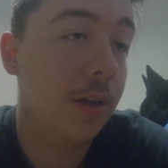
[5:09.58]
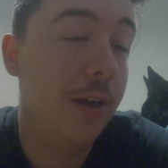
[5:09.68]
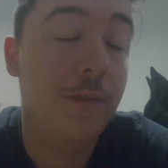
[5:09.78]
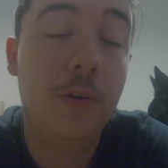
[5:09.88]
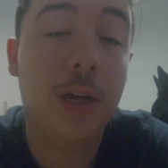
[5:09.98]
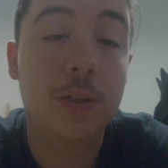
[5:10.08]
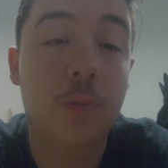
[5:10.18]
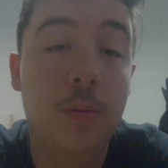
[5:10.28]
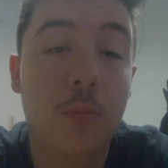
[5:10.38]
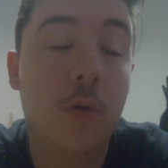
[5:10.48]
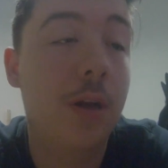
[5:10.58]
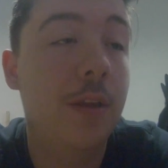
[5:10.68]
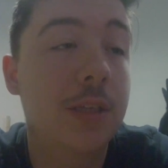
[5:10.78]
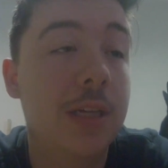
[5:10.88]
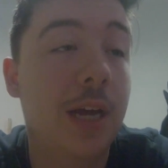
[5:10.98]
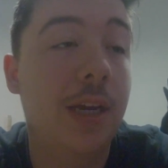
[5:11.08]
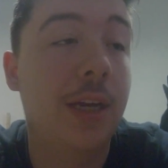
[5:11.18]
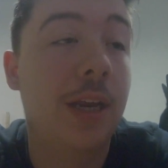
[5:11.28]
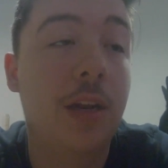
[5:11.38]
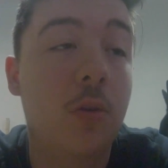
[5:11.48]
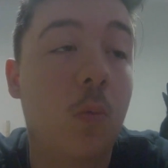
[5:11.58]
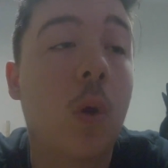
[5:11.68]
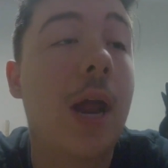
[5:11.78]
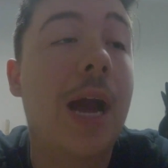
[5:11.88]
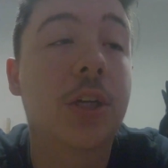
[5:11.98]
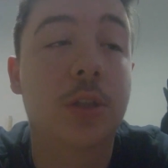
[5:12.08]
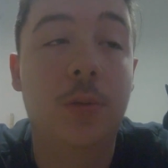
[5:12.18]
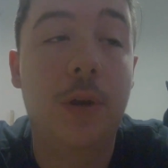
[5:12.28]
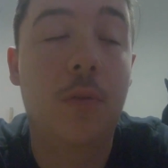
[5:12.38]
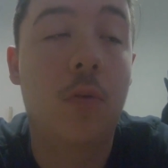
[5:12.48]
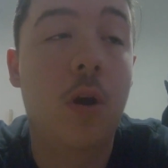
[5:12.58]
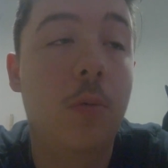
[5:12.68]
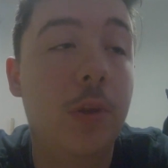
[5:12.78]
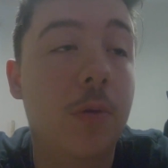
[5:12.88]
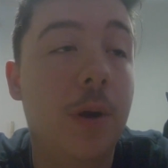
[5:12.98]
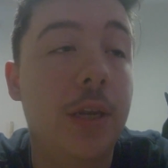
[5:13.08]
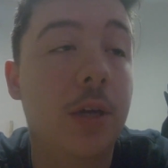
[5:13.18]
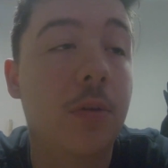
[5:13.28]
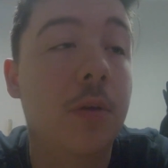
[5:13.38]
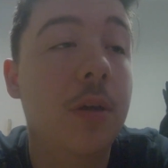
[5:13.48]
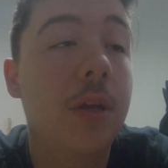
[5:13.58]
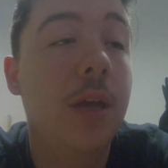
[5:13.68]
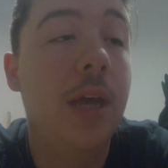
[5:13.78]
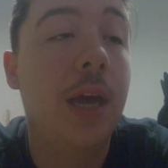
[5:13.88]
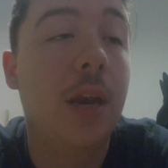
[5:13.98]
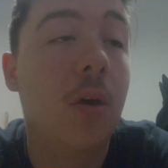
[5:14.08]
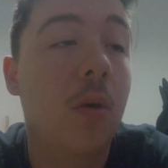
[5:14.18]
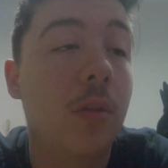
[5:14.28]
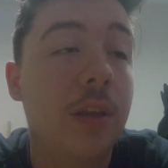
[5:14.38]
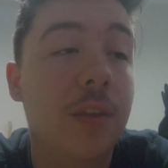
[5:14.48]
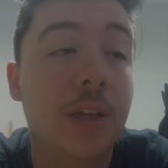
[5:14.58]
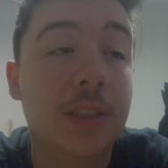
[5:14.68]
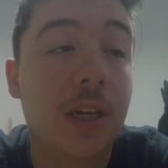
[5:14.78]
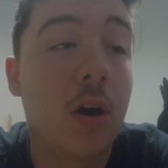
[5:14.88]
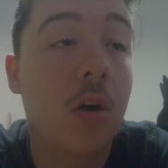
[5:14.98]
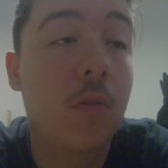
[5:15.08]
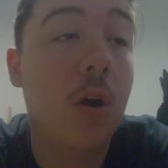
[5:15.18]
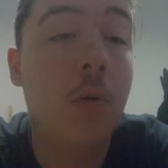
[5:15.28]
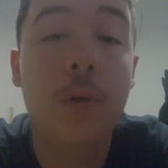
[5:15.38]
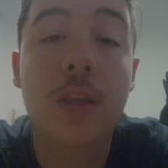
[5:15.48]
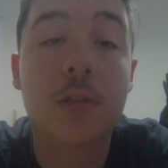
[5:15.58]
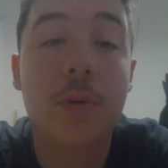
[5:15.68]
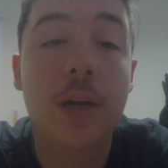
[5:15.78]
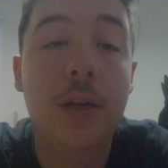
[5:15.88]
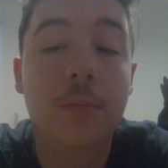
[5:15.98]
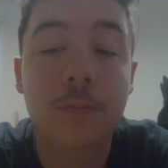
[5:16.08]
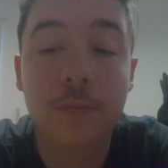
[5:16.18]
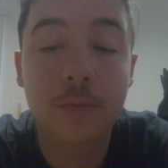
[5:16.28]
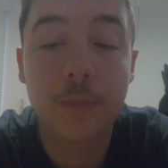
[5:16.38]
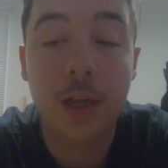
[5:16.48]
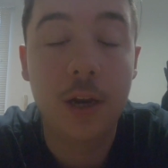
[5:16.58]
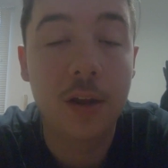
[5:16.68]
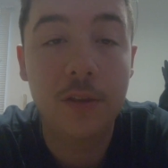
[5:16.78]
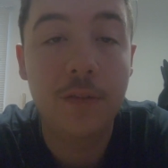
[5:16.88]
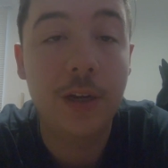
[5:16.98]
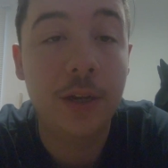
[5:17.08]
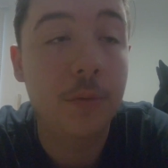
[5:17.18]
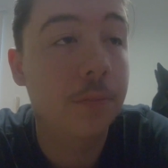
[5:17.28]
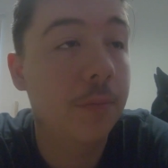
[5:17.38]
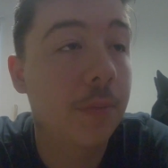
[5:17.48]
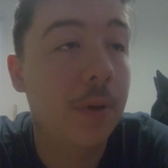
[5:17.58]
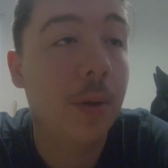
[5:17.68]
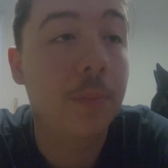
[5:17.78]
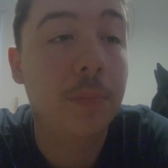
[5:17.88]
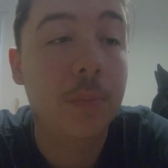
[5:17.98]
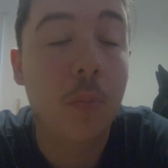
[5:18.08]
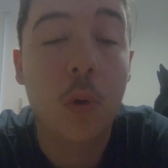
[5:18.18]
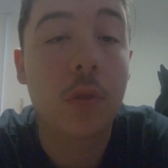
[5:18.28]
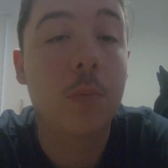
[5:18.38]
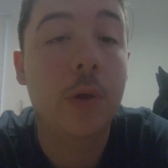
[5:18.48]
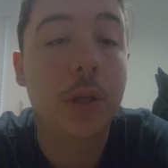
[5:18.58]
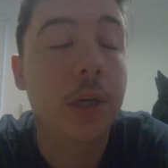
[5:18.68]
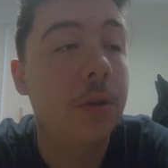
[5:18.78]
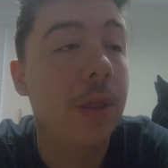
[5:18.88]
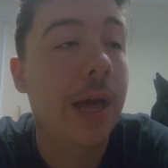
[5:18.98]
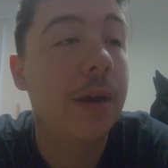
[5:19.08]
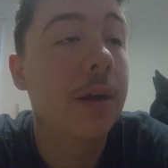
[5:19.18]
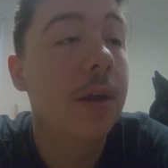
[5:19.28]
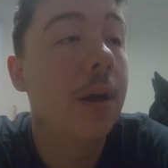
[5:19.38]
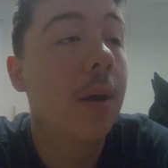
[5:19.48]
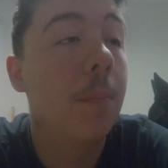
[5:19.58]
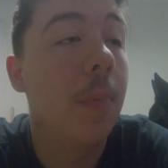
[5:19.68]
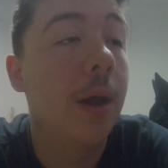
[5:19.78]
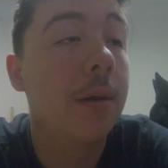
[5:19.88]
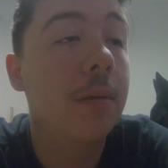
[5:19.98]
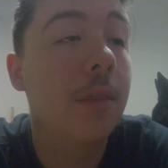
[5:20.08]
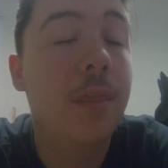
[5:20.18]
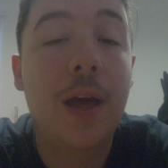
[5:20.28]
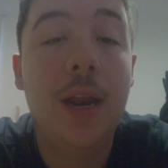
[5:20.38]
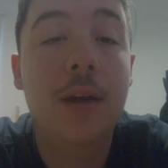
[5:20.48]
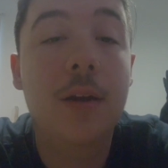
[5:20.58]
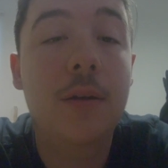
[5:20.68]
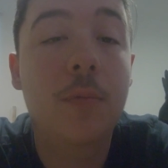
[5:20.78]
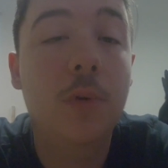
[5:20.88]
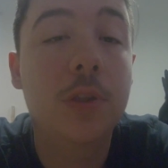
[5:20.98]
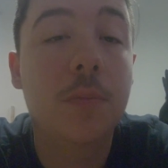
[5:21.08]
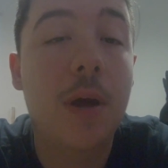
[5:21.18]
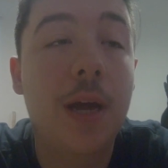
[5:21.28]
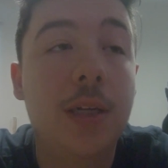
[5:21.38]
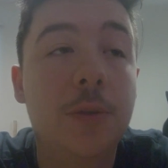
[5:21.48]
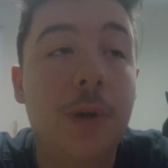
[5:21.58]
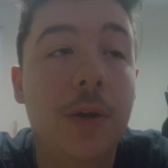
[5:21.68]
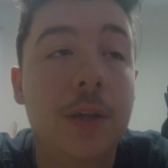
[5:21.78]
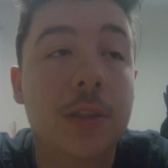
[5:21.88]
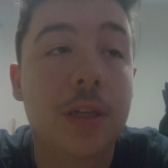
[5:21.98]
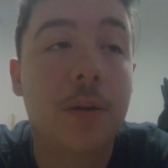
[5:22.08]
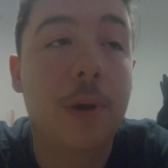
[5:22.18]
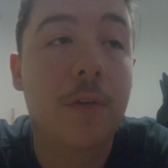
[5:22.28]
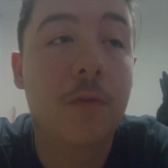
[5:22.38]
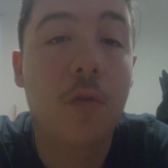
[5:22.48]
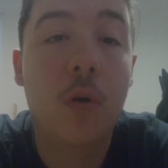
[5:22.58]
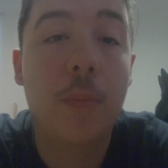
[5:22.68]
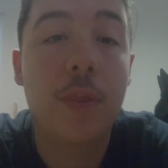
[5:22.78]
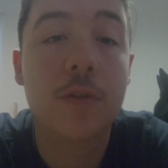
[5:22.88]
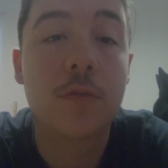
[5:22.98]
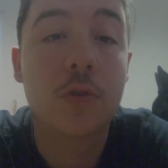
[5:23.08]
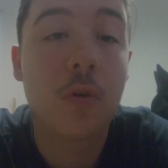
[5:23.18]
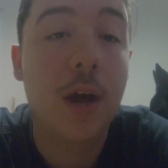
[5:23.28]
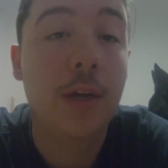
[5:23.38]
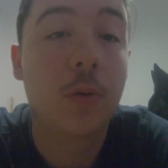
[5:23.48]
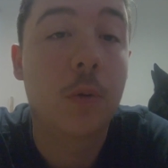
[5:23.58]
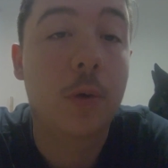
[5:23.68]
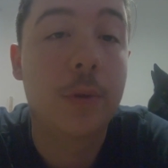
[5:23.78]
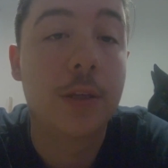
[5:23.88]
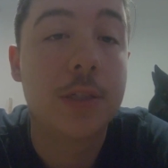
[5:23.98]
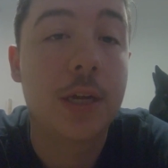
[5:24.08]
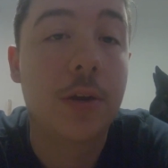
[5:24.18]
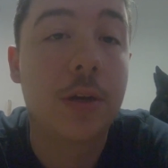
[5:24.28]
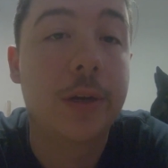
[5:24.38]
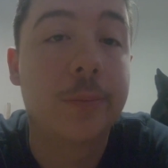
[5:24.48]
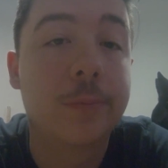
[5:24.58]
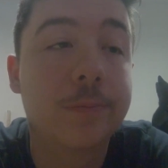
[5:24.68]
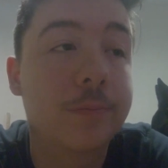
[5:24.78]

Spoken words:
If you guys want more on this, I can get into what actually went wrong with the radio and all the things that are wrong with this radio in another video. I'll be more than willing to do that. But that was my experience in about 4 months of trying to work with Insane Audio.